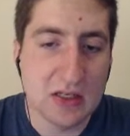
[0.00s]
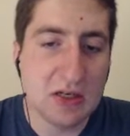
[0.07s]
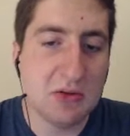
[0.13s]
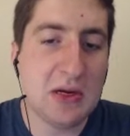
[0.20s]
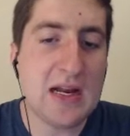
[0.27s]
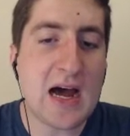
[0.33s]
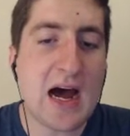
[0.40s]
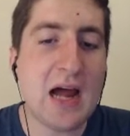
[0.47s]

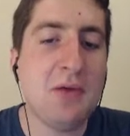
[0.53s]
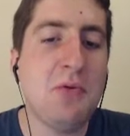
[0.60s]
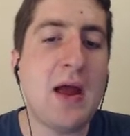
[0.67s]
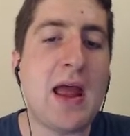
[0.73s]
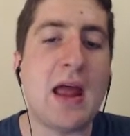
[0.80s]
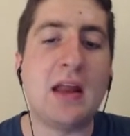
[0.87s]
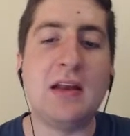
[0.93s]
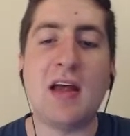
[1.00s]
When I
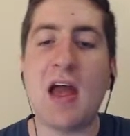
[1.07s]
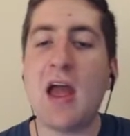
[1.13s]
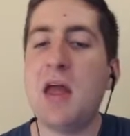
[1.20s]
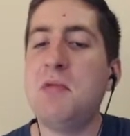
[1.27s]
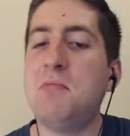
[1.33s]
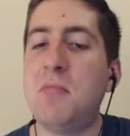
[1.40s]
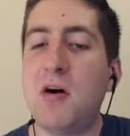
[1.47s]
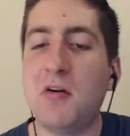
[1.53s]
wed
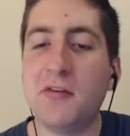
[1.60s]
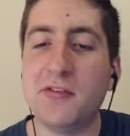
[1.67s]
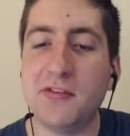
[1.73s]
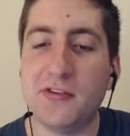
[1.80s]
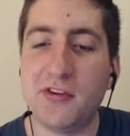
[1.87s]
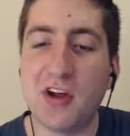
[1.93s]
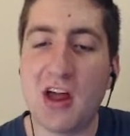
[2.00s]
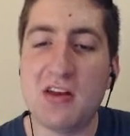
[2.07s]

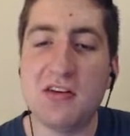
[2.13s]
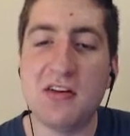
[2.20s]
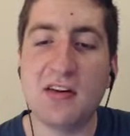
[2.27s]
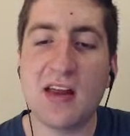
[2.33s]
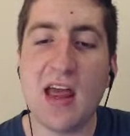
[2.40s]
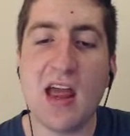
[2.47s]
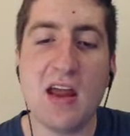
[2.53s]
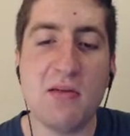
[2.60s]
Haemond
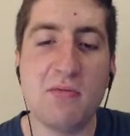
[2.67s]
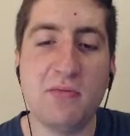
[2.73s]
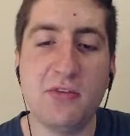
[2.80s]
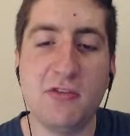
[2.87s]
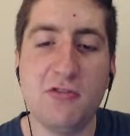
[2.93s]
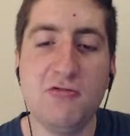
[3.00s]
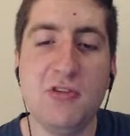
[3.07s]
and came to